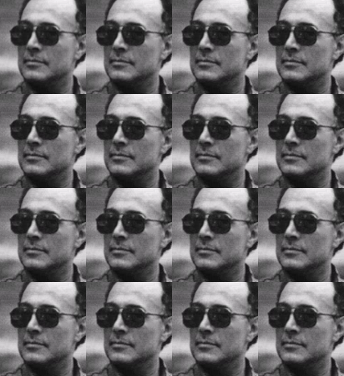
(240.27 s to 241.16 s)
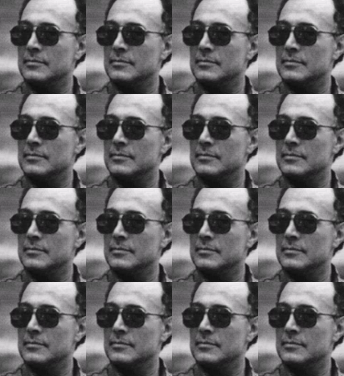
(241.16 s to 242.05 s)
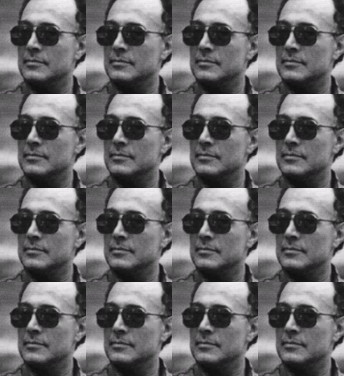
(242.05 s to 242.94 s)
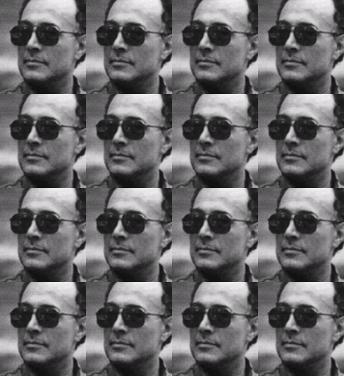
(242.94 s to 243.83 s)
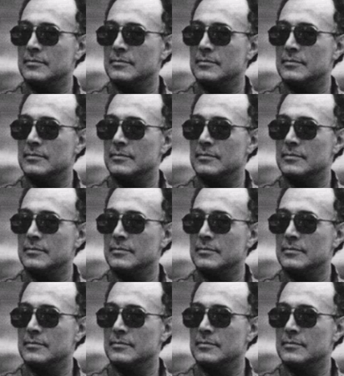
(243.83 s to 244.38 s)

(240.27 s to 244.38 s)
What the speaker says: The face doesn't move, so there is nothing to read.